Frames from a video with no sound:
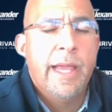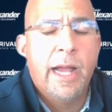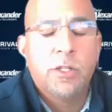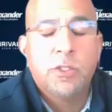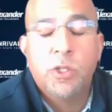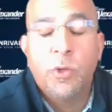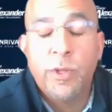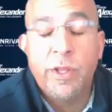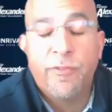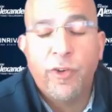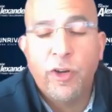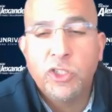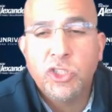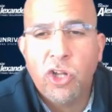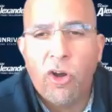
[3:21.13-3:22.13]
Yeah, so when you
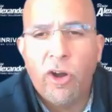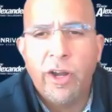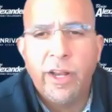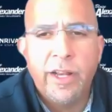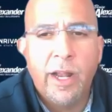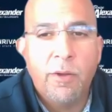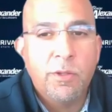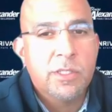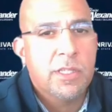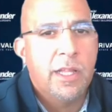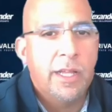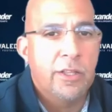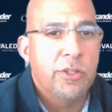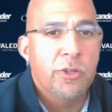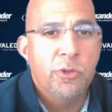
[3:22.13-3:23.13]
first started, I was
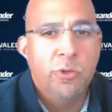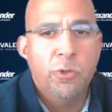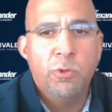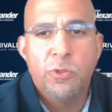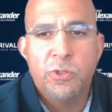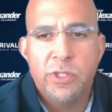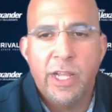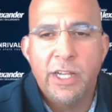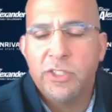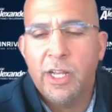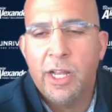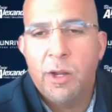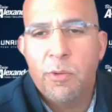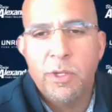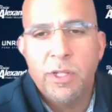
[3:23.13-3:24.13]
like, the news
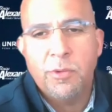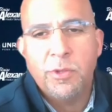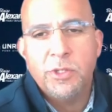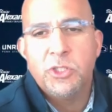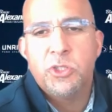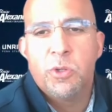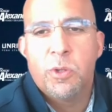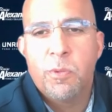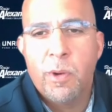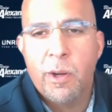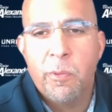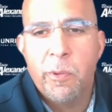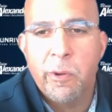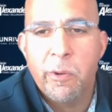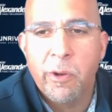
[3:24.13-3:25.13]
yesterday. I wasn't sure
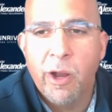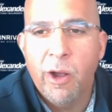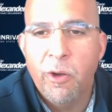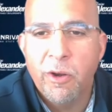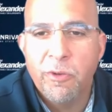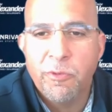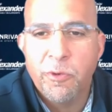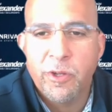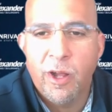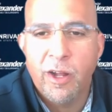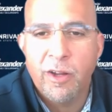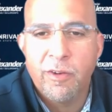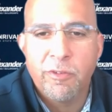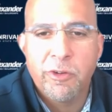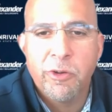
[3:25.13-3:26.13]
where we were going, if we're
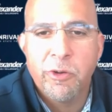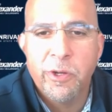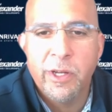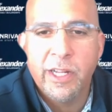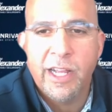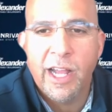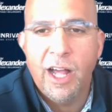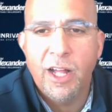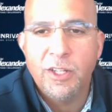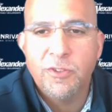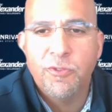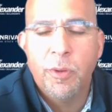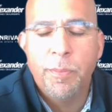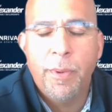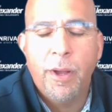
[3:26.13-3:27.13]
talking recruiting,
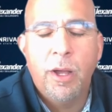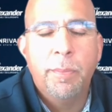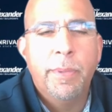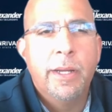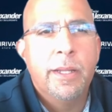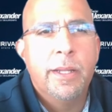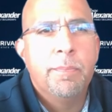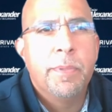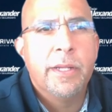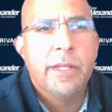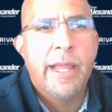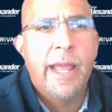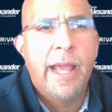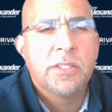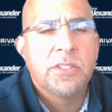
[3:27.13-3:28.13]
college football,
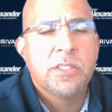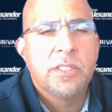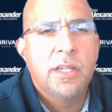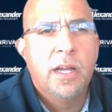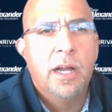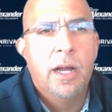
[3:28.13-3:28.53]
but yes.